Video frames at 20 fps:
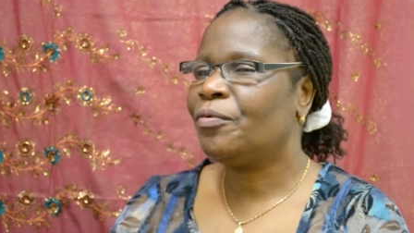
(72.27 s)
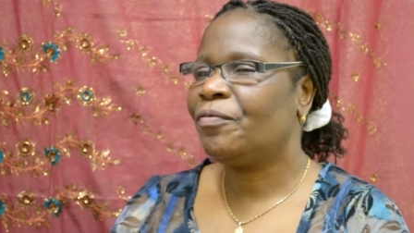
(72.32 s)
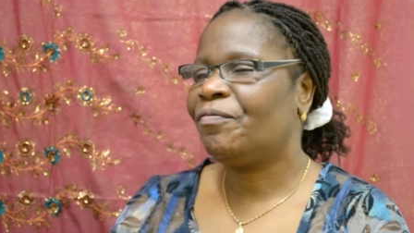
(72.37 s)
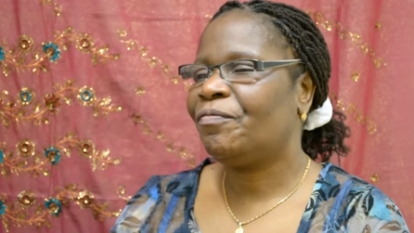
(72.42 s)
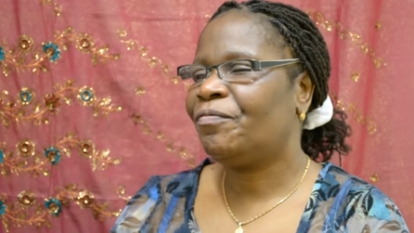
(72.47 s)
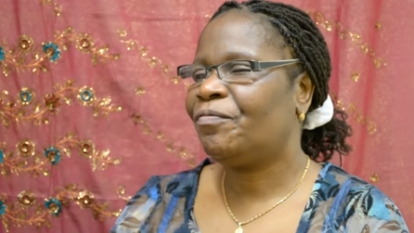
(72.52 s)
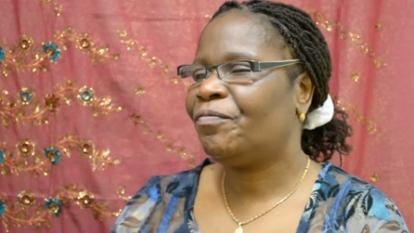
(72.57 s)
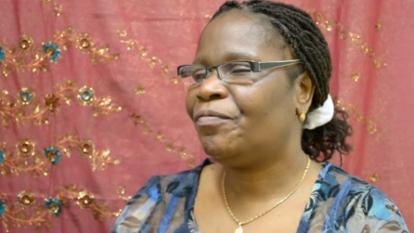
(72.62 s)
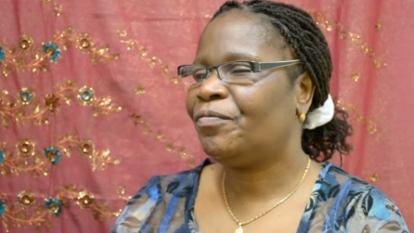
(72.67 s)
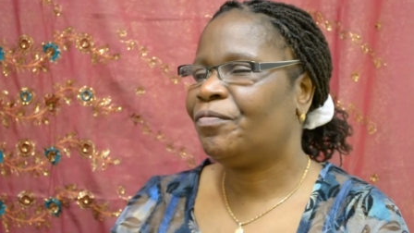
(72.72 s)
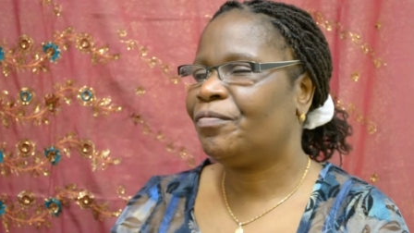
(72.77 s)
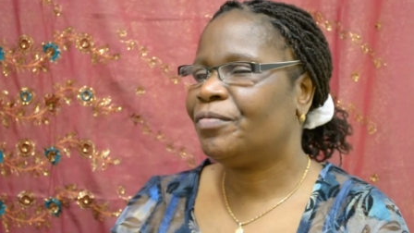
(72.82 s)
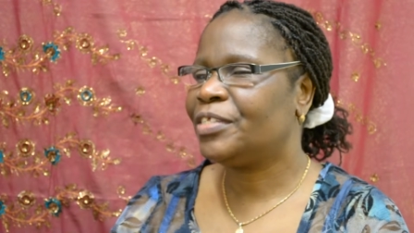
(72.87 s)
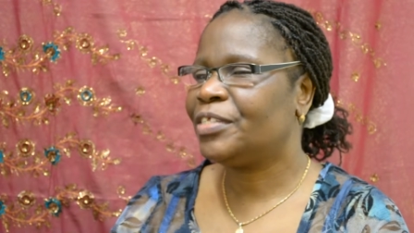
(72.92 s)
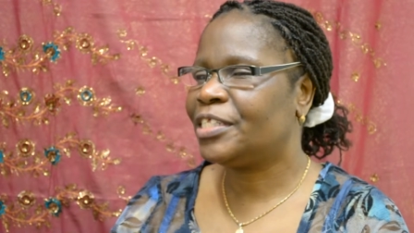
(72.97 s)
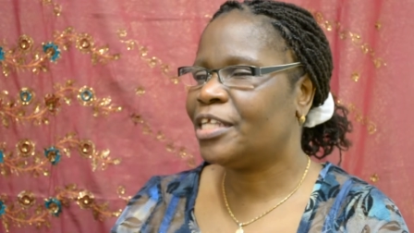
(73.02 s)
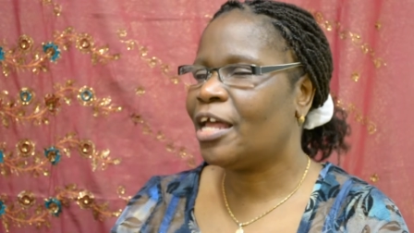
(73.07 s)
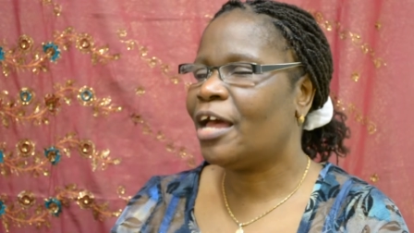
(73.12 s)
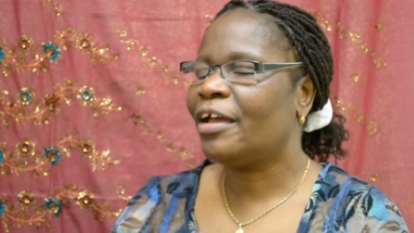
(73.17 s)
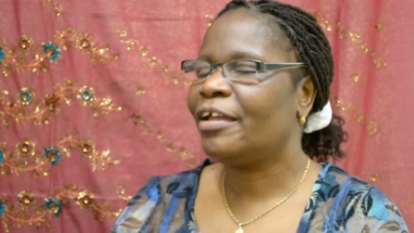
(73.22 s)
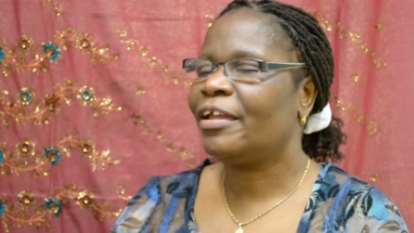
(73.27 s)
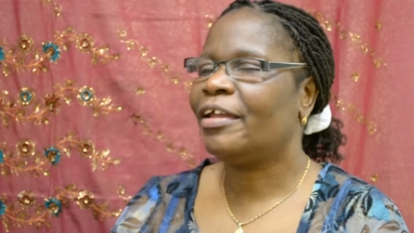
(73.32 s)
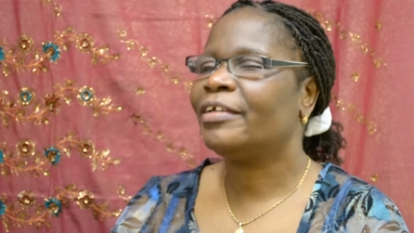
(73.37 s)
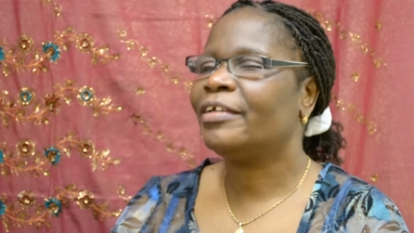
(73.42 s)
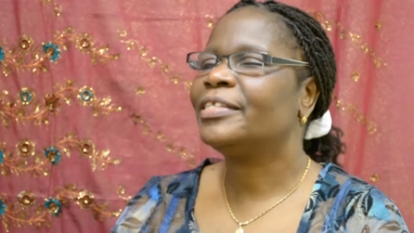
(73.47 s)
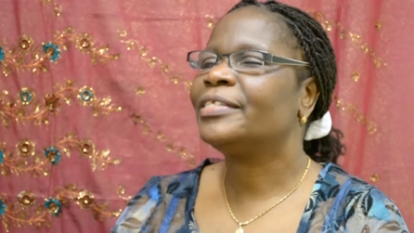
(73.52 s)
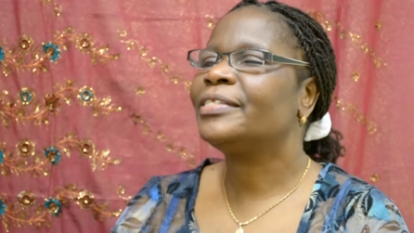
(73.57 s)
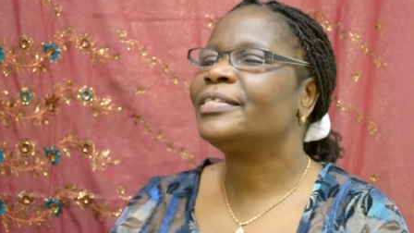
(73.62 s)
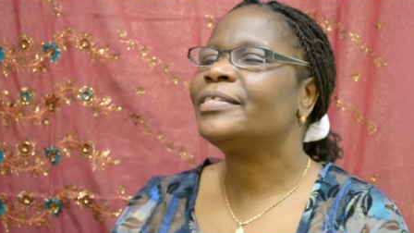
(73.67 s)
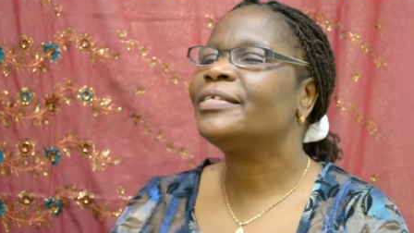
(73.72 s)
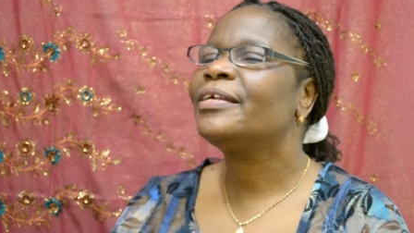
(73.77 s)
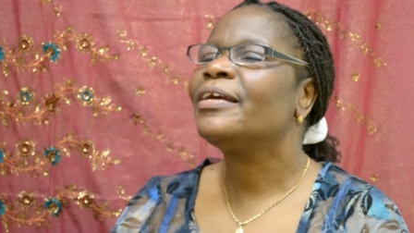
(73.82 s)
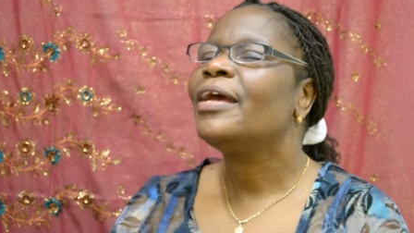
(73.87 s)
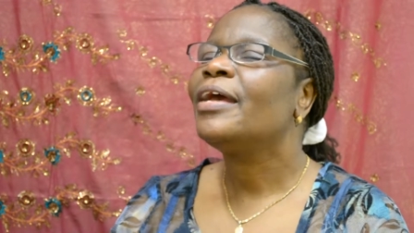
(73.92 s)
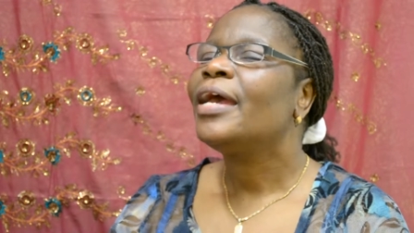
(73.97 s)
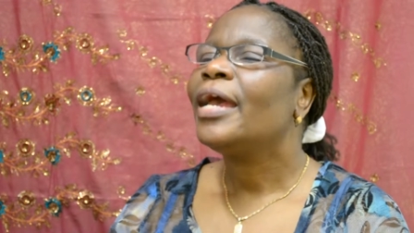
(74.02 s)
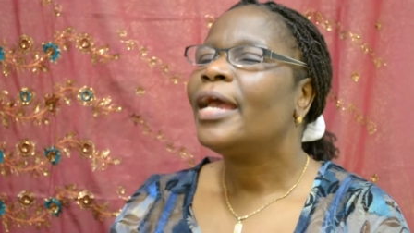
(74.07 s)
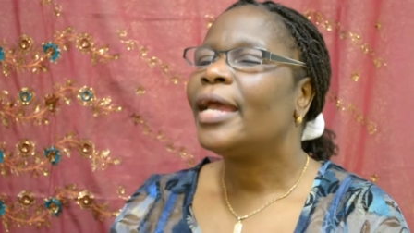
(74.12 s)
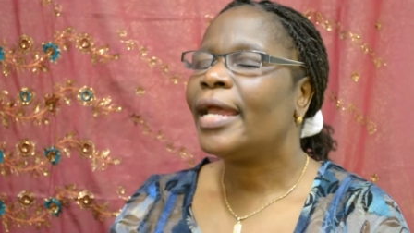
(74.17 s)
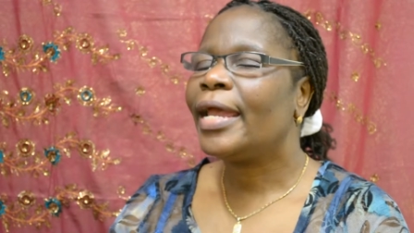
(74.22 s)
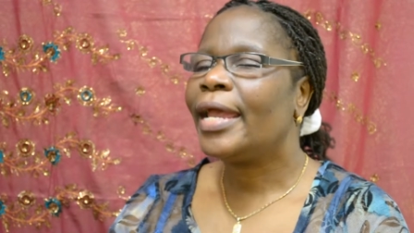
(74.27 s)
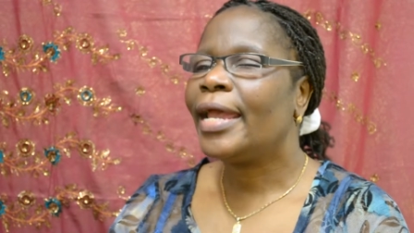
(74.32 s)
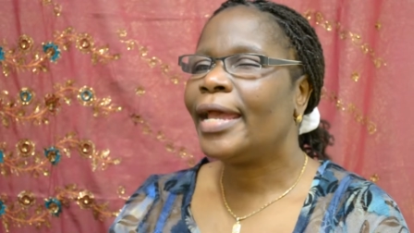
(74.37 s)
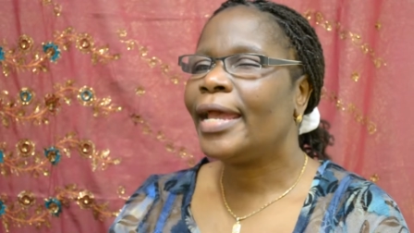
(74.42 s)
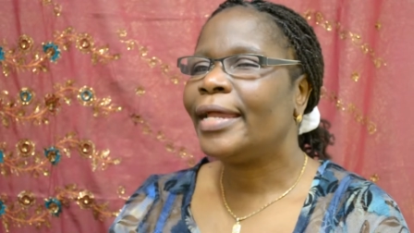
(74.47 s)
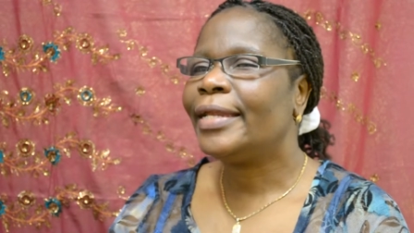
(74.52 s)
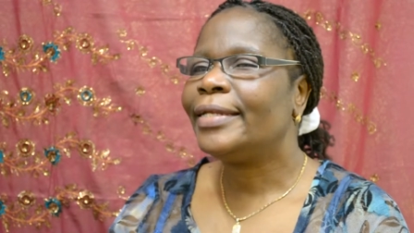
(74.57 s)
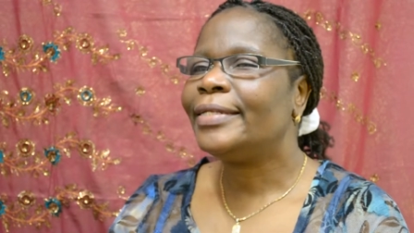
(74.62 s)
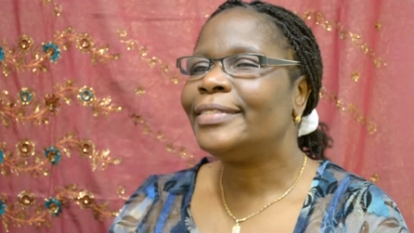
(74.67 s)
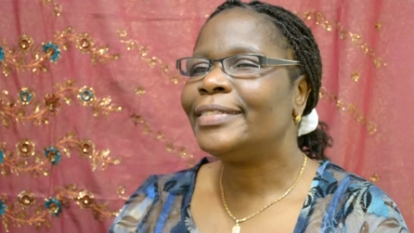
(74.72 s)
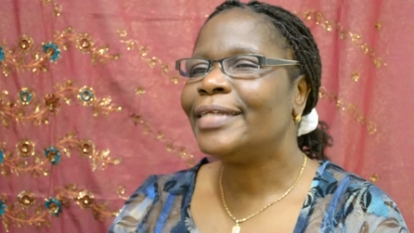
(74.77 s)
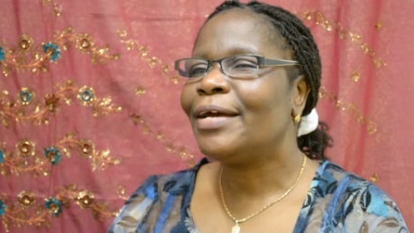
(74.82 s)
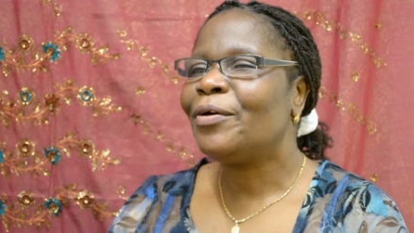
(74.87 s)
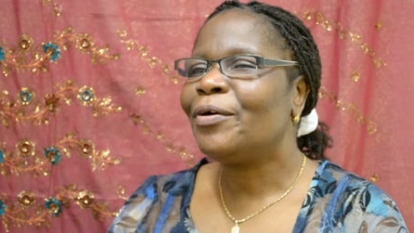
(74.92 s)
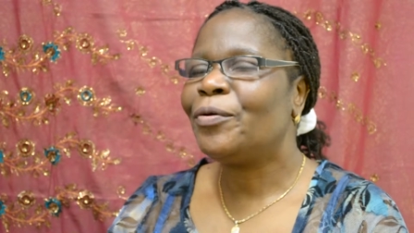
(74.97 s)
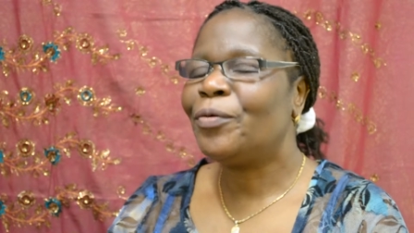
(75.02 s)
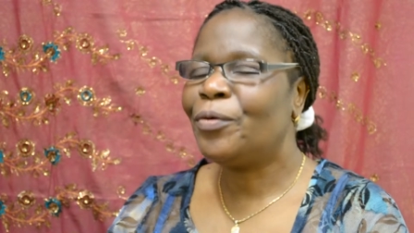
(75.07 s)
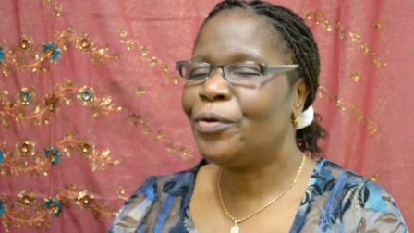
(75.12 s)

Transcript: of Science, Science and uh,